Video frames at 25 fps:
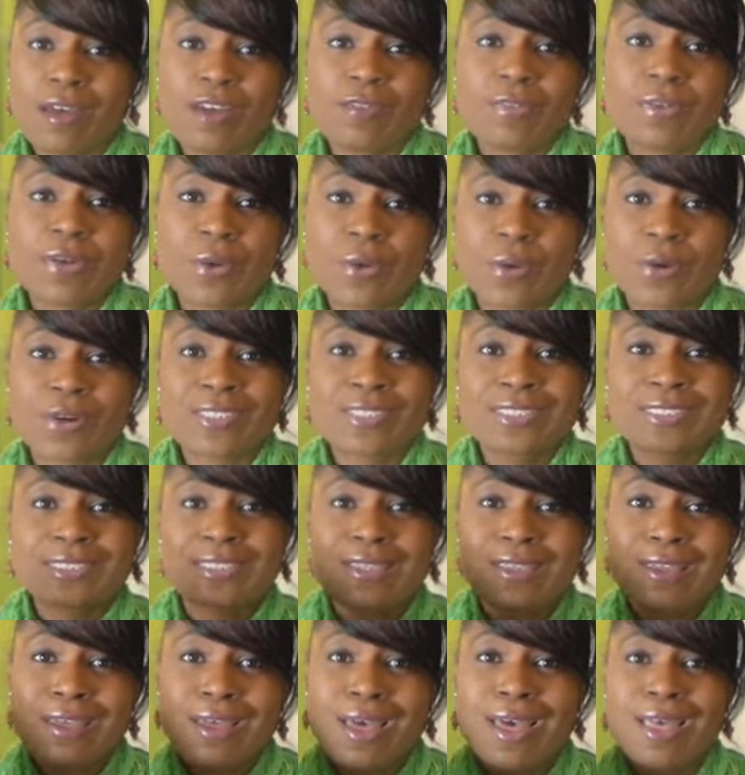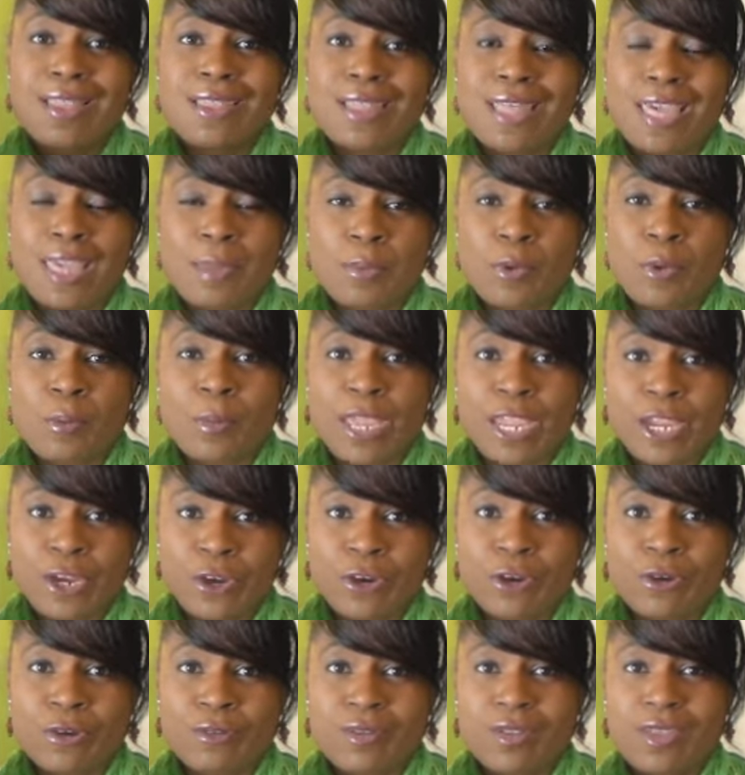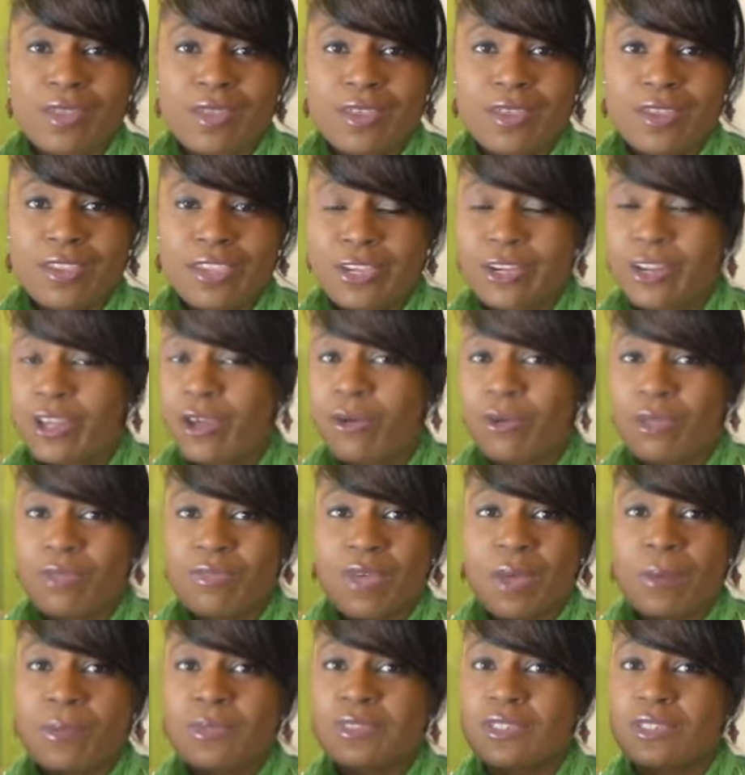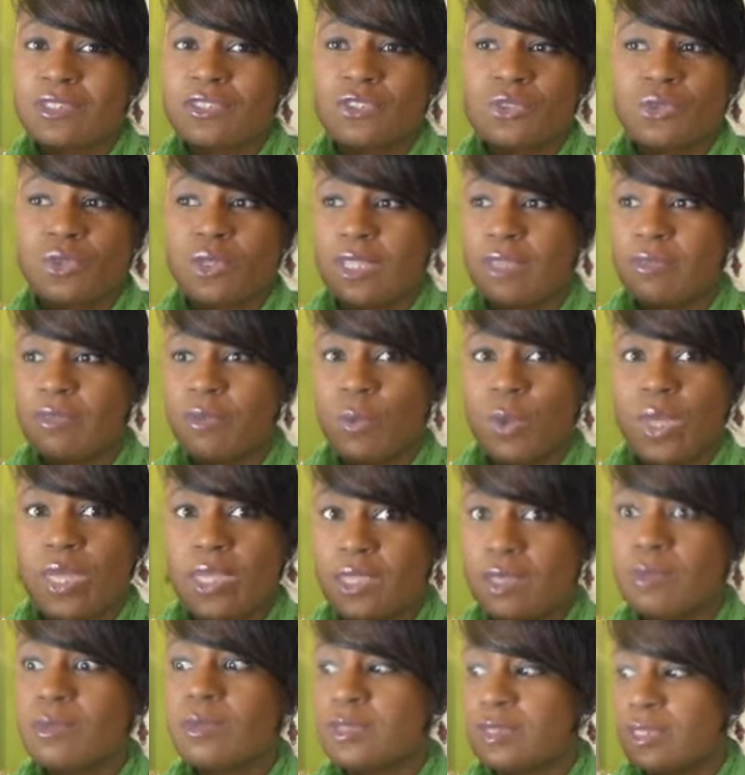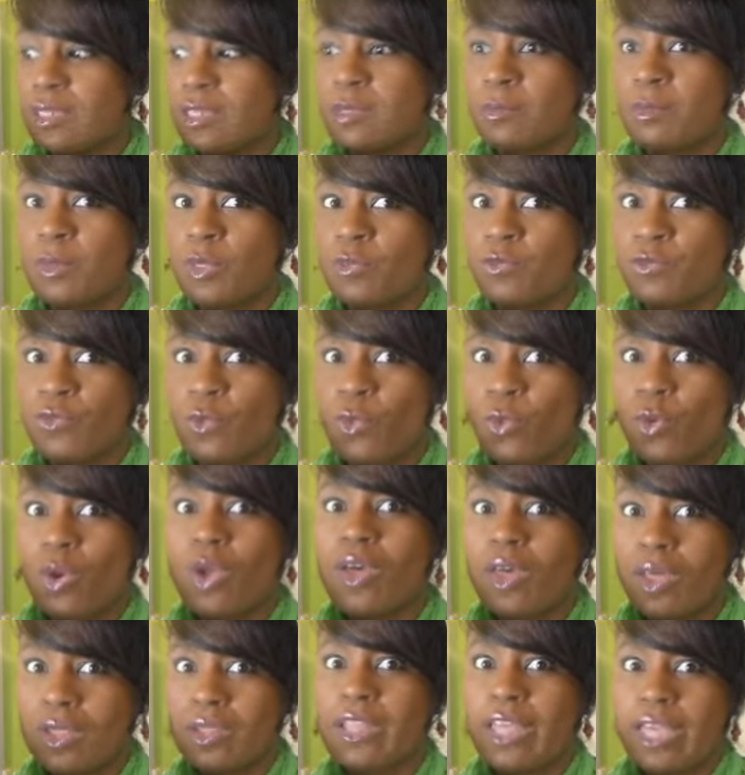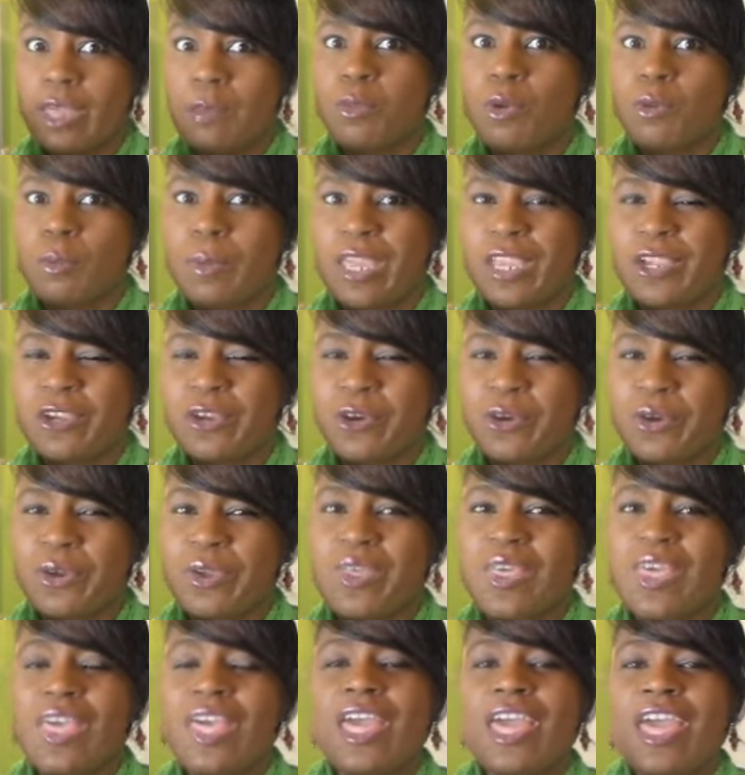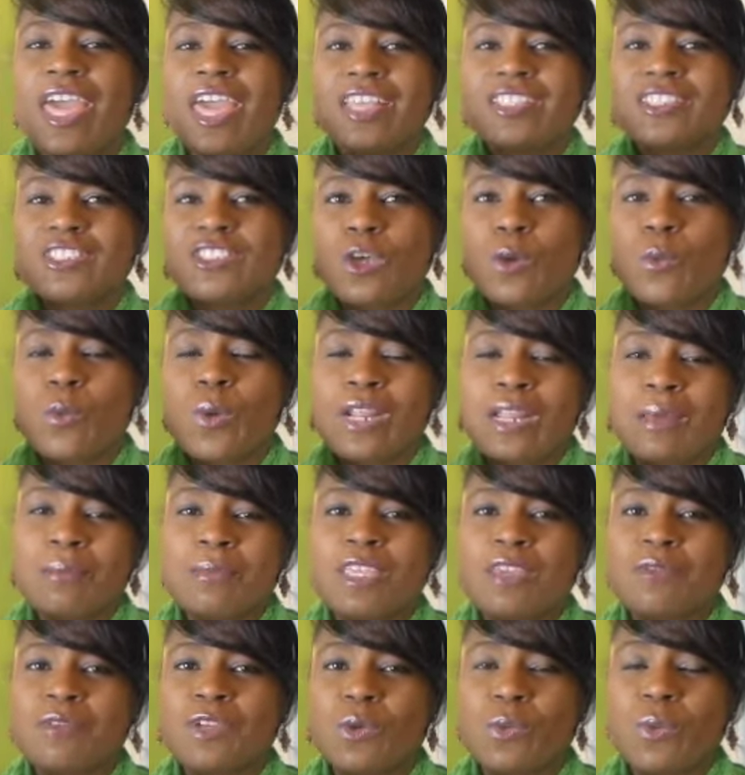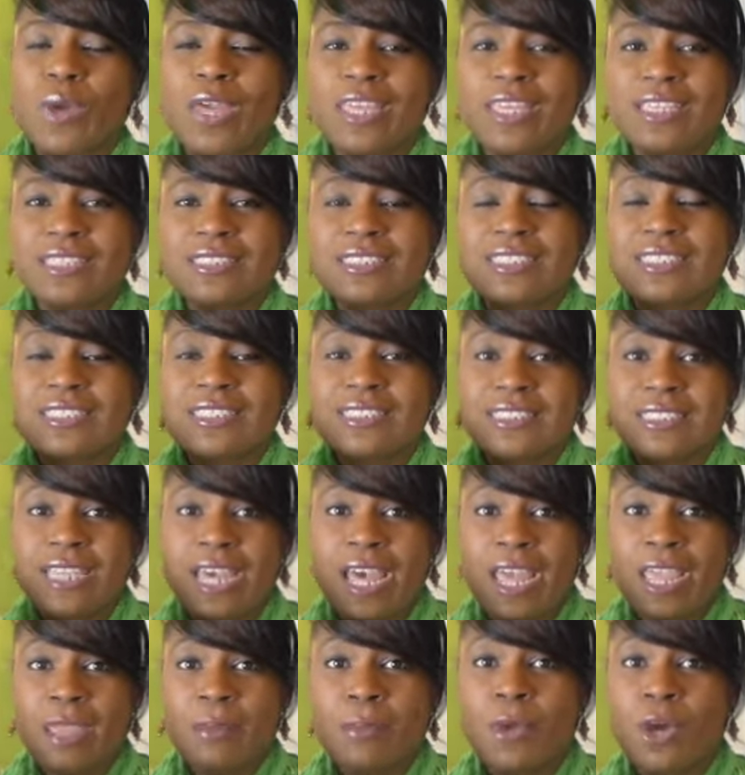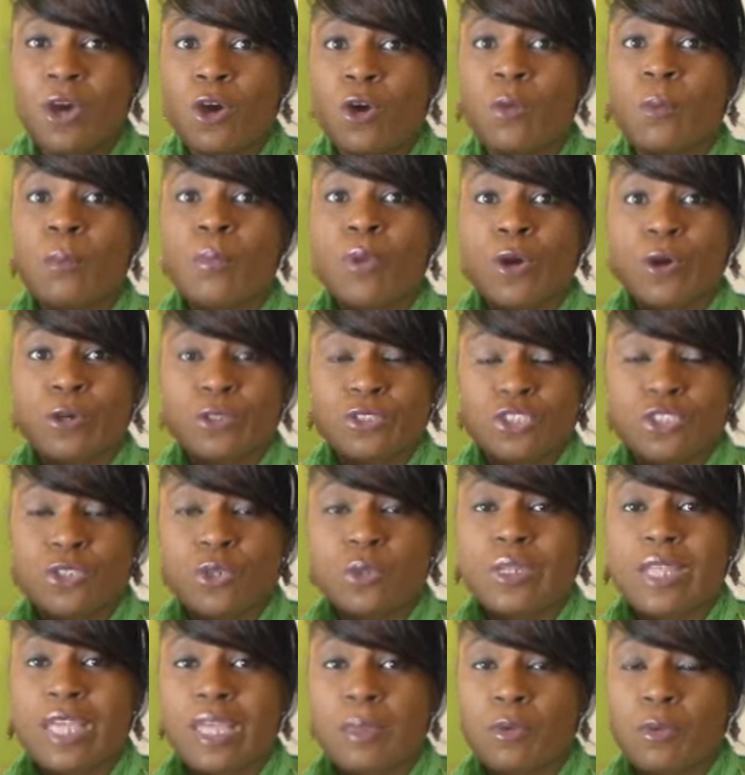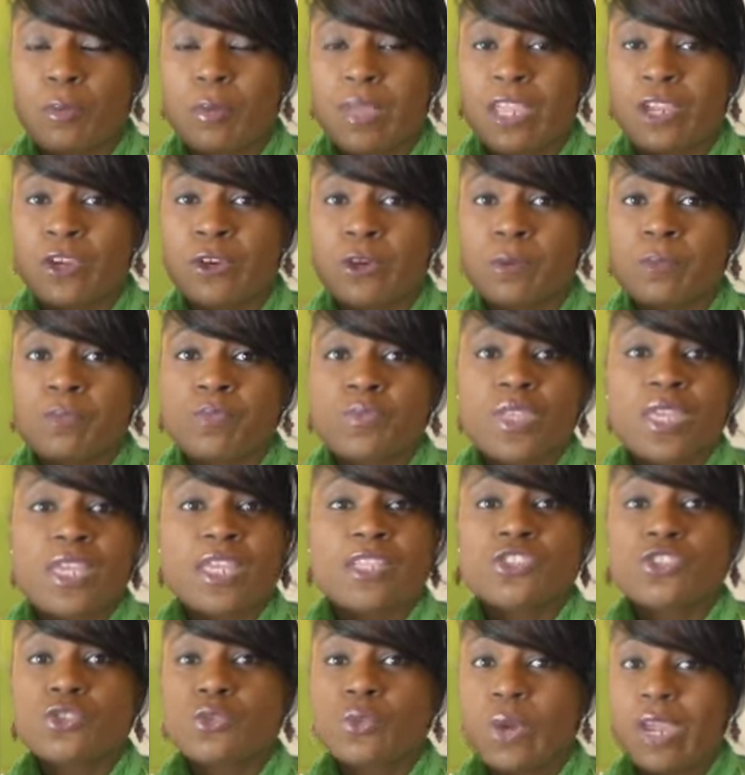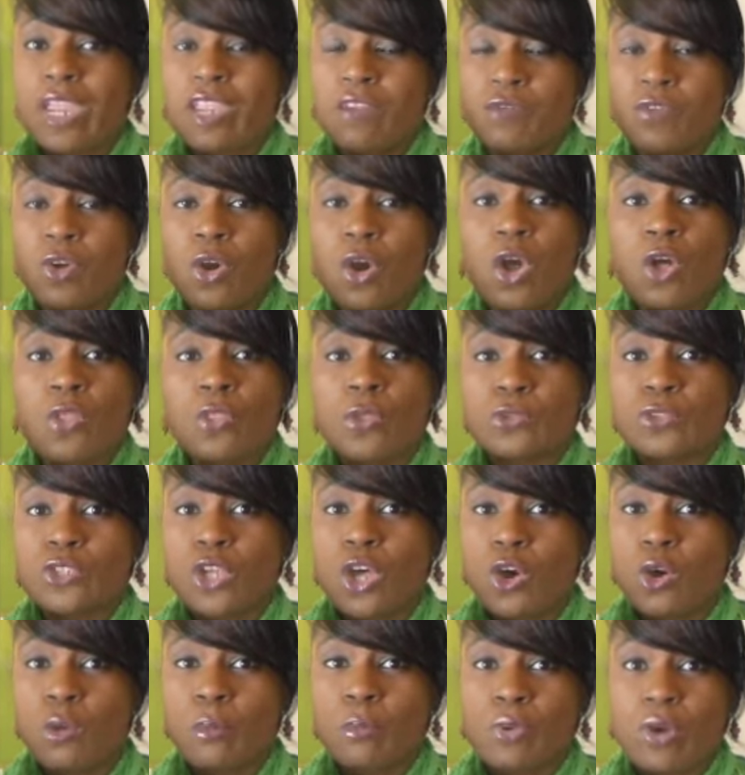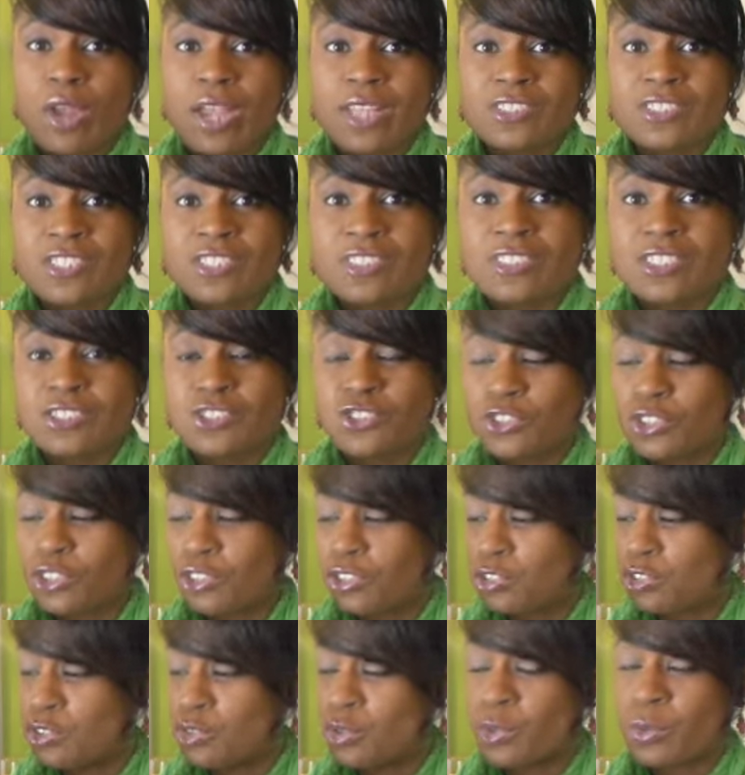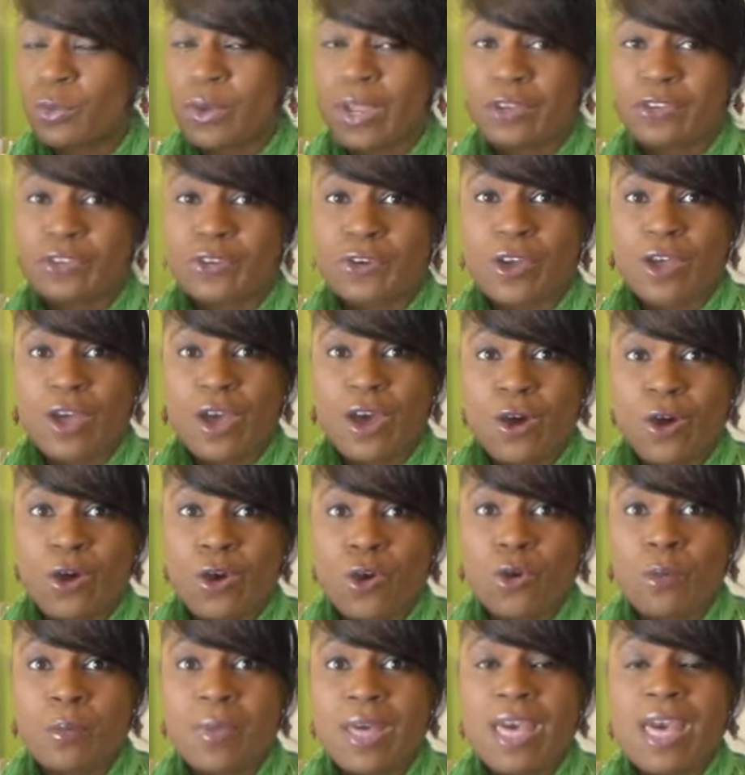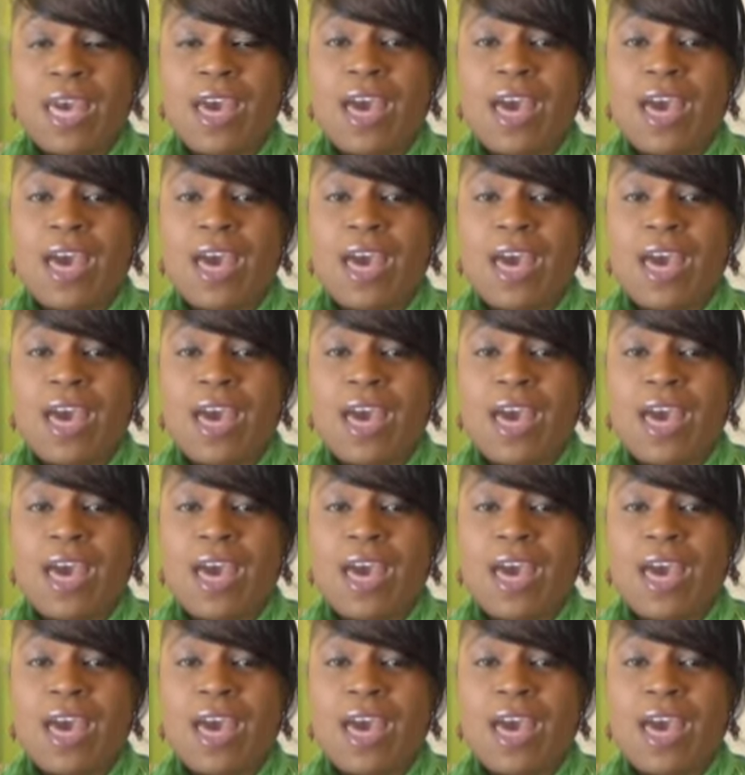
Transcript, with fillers: Of course, a label maker. If I was going to do a giveaway, it was going to be for a label maker. And so what I'm giving away is this Dymo Personal Label Maker. It's great for all those home projects that you're going to do around your home.